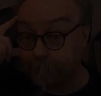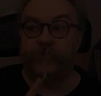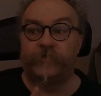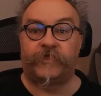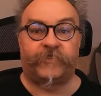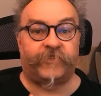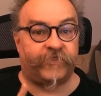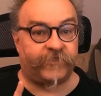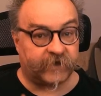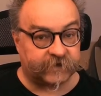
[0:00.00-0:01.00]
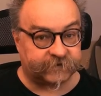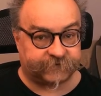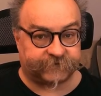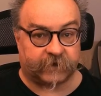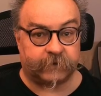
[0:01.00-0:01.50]
The third
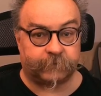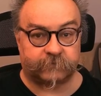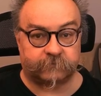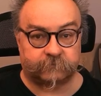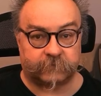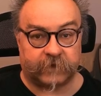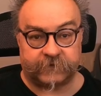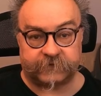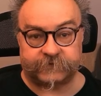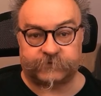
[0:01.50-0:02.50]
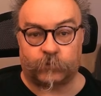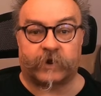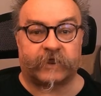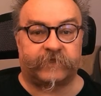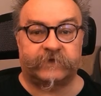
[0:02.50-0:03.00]
type, and this is the
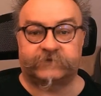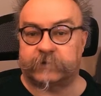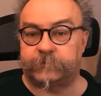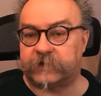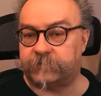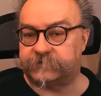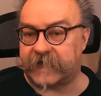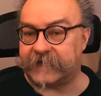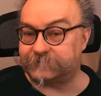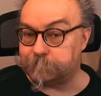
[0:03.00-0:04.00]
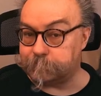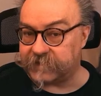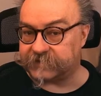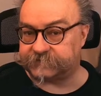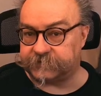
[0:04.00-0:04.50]
one I think sometimes gets
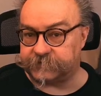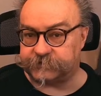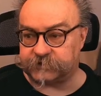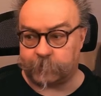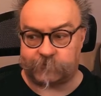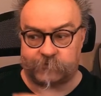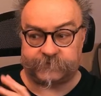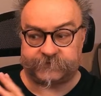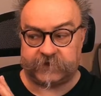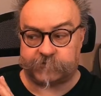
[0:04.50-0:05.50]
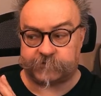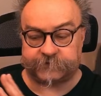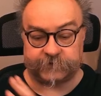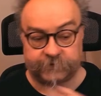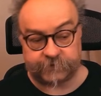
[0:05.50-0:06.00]
missed in the jump from
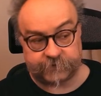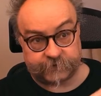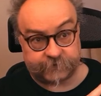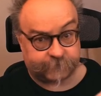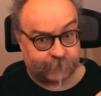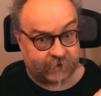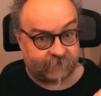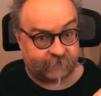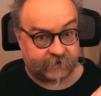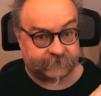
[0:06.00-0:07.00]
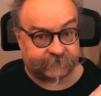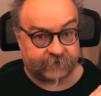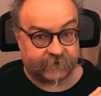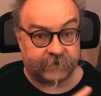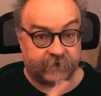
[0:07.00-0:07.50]
secret to
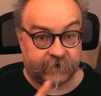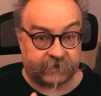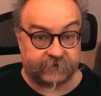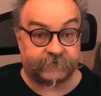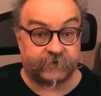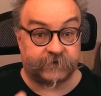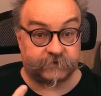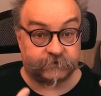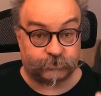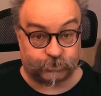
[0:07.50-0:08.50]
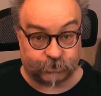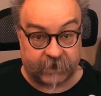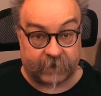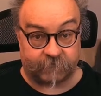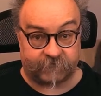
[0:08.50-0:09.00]
player-facing, is
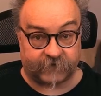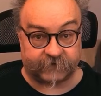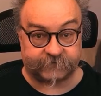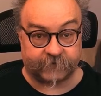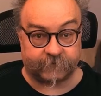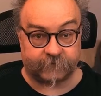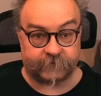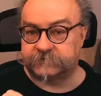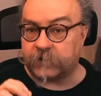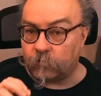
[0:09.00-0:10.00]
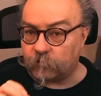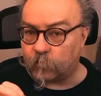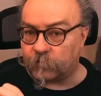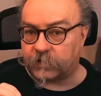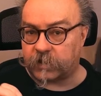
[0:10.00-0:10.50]
GM-facing. Tell them
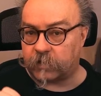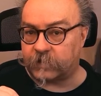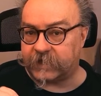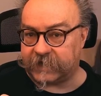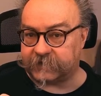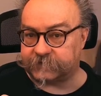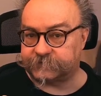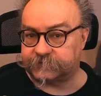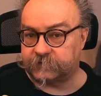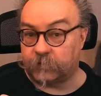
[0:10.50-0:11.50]
what the clock is.